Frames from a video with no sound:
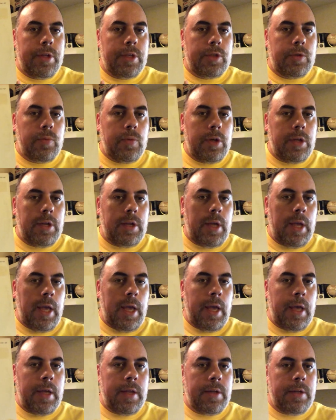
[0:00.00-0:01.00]
this one,
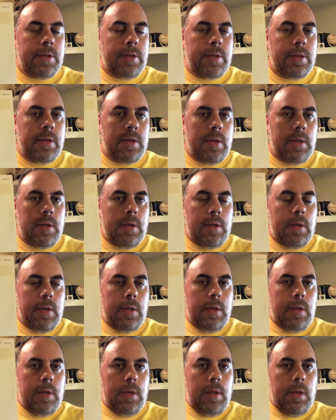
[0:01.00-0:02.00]
and
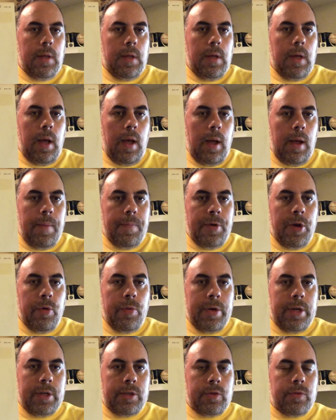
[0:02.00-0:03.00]
no
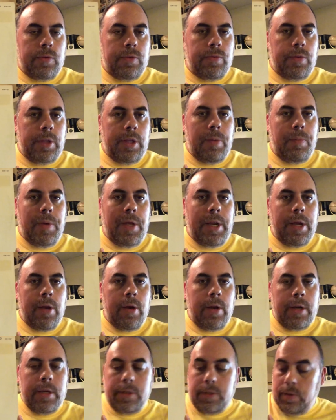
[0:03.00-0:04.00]
one else was really bidding
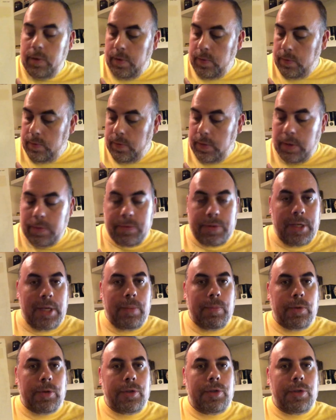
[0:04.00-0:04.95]
on it, so I was able